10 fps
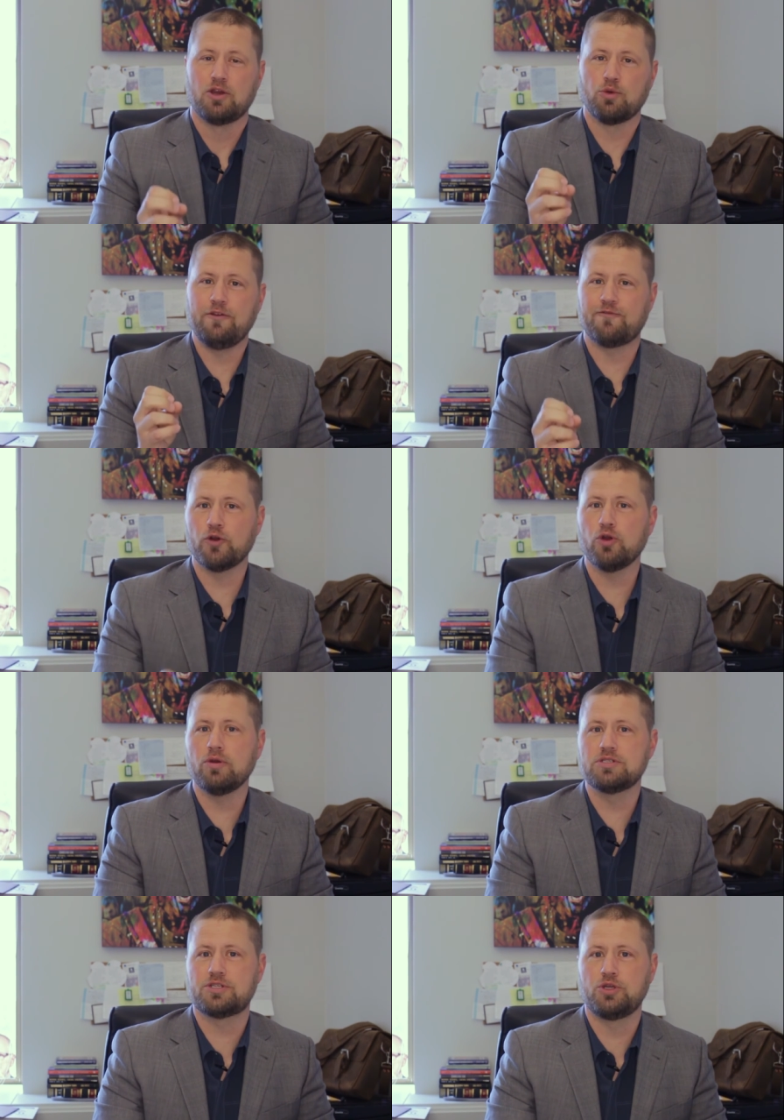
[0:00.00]

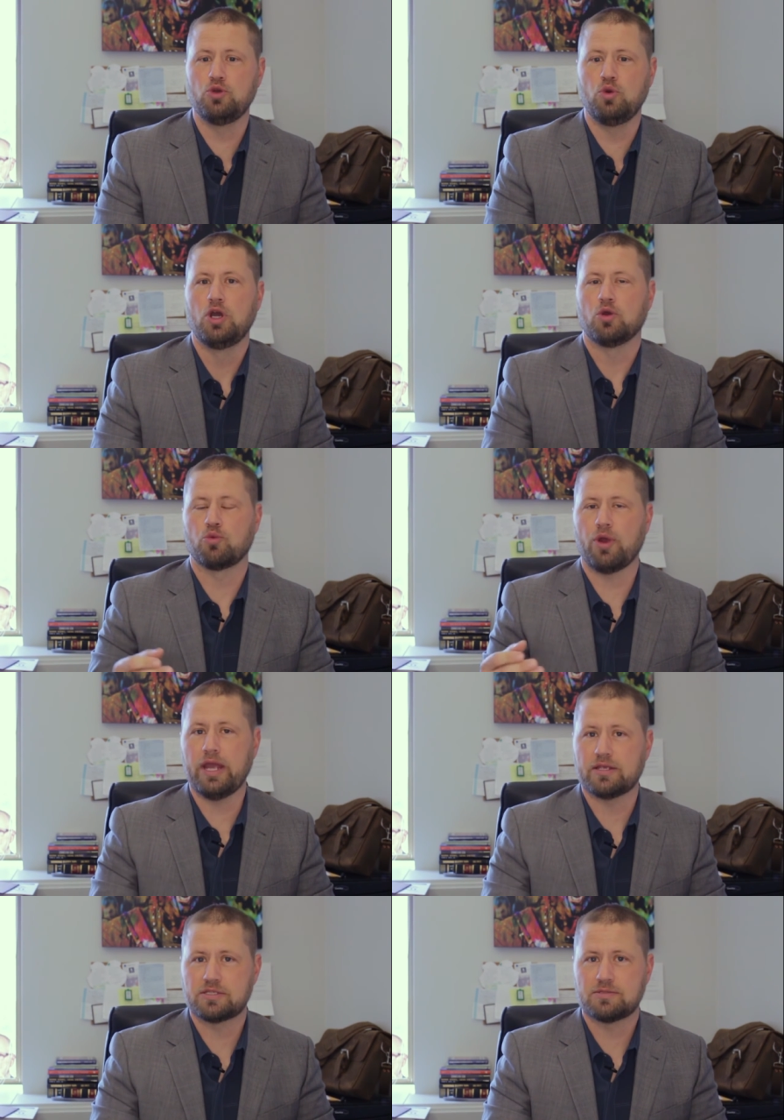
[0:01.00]
refers to
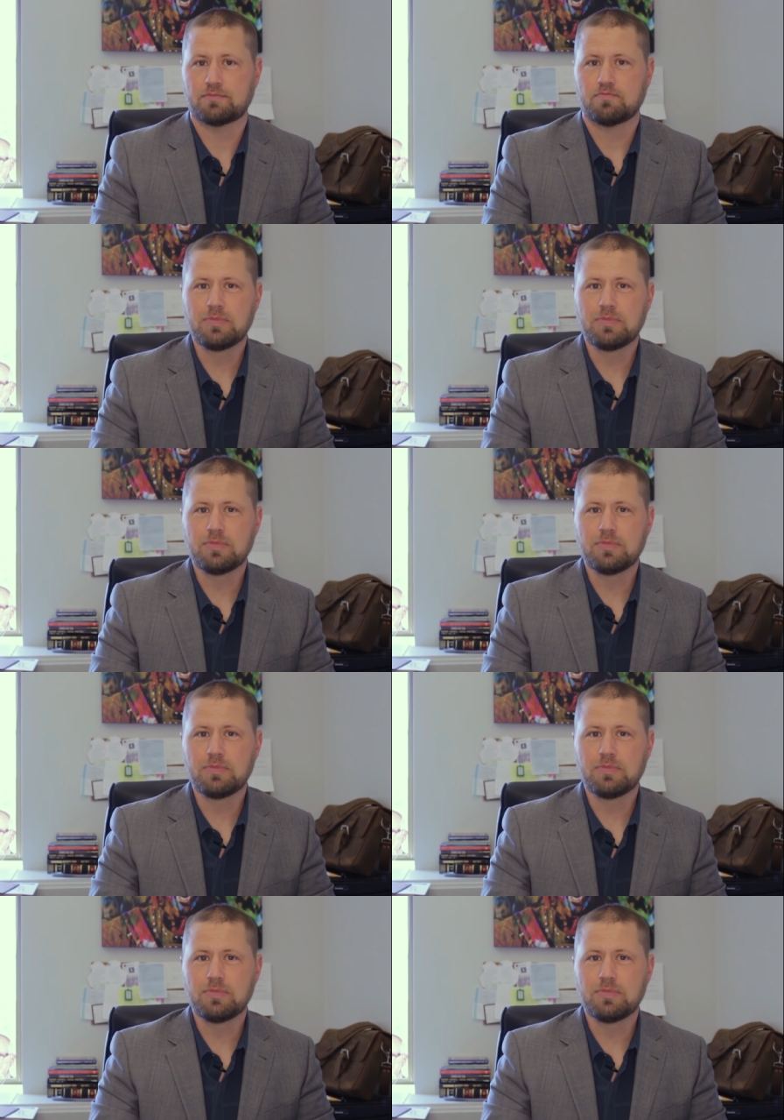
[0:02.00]
race,